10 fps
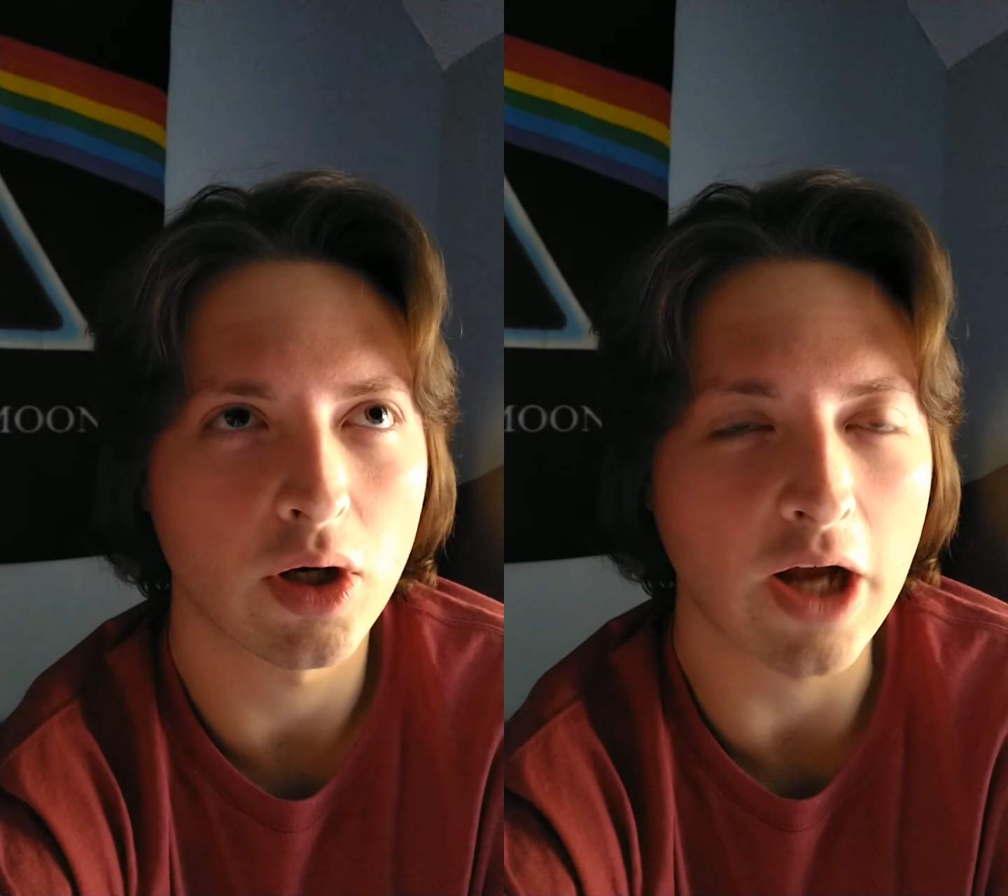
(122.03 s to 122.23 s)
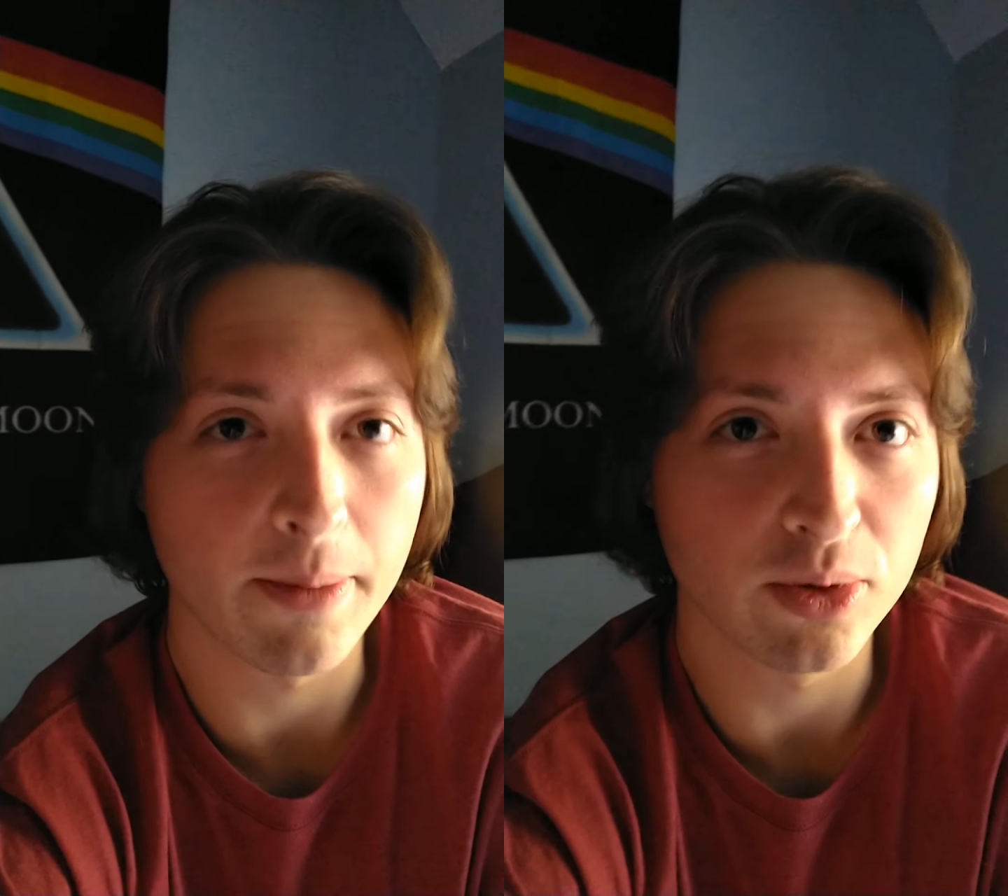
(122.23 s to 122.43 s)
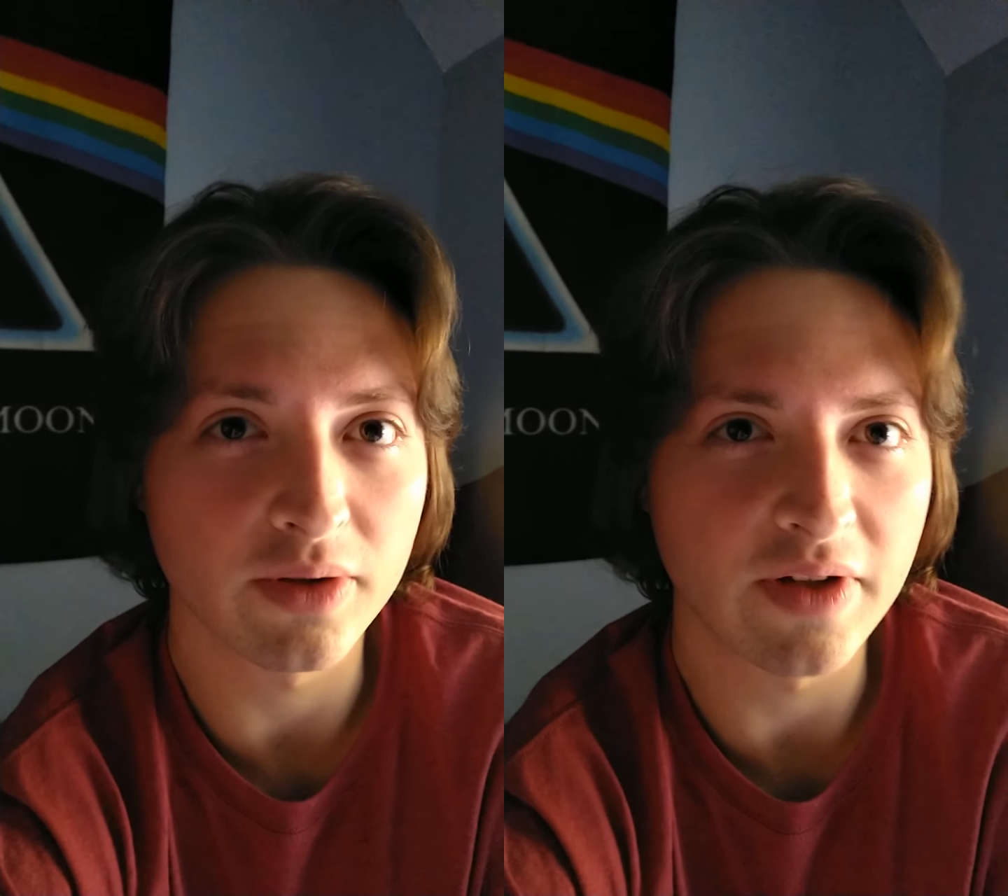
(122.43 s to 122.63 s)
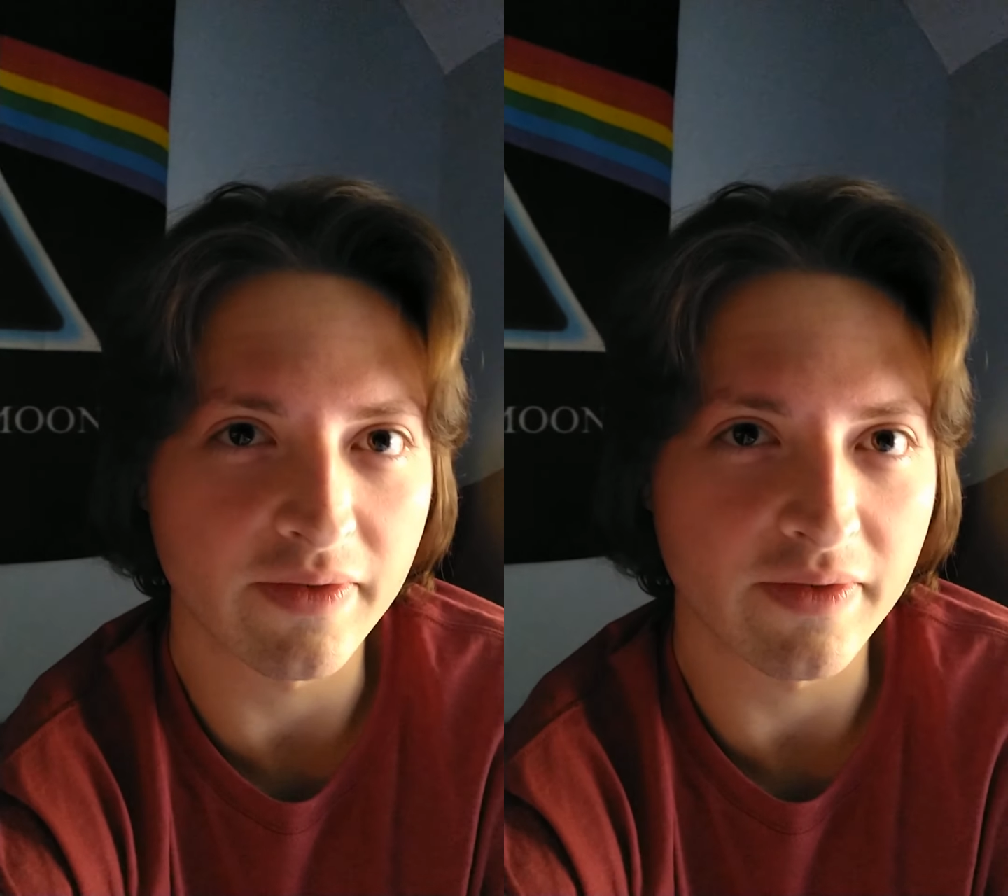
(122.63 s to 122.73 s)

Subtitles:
a couple of